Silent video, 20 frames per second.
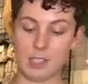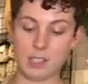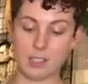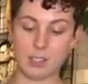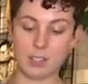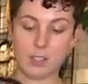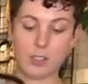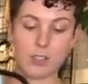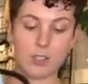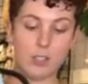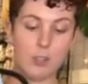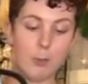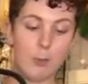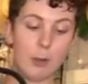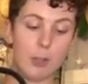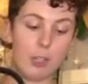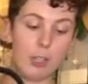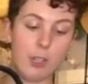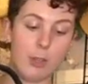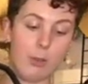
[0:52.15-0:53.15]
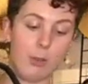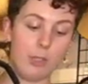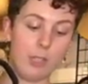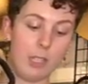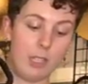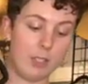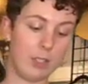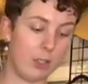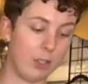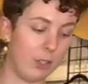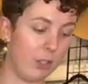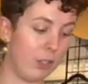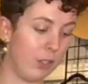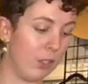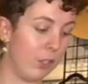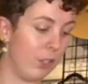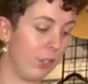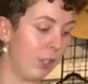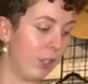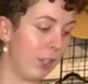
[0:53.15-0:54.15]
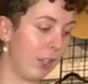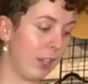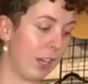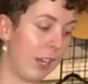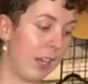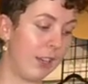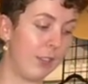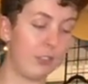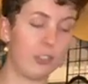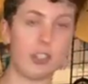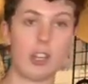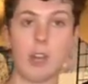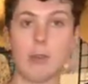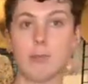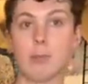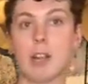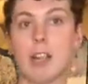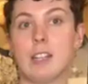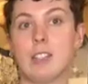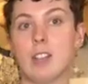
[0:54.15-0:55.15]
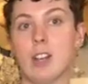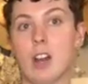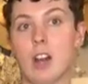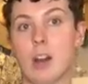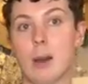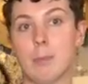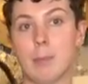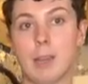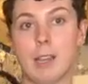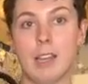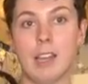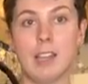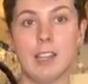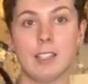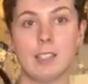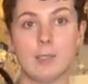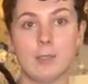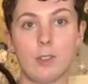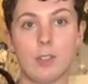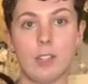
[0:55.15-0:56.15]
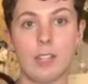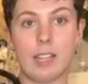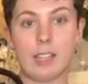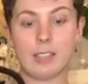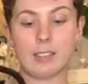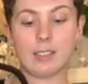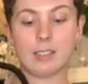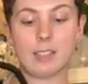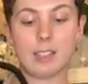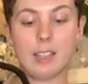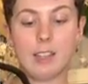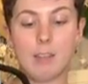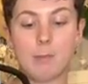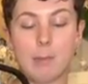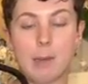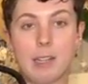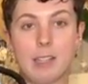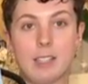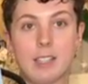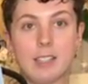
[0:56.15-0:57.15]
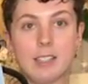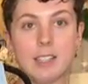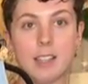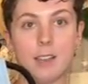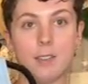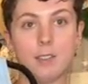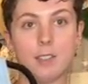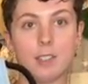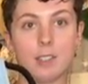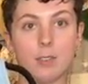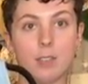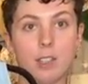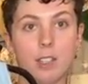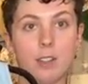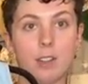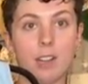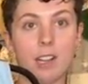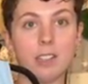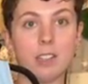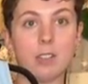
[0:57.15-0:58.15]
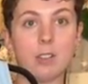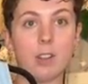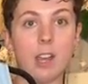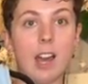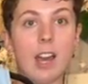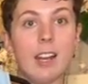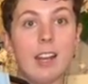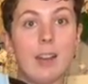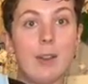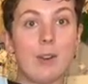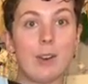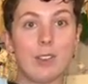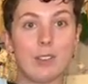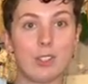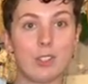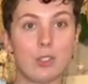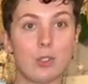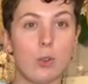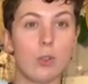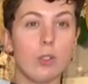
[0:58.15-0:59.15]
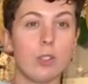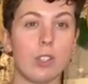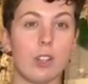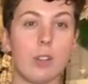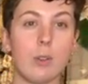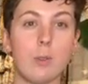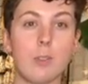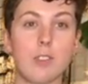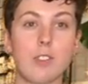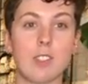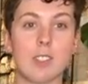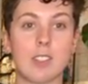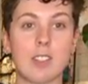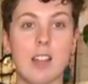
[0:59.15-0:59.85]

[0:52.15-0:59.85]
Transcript: this super cute little kind of chambray top. It's full length sleeve, but it does have this really great little cutout on the shoulder, which is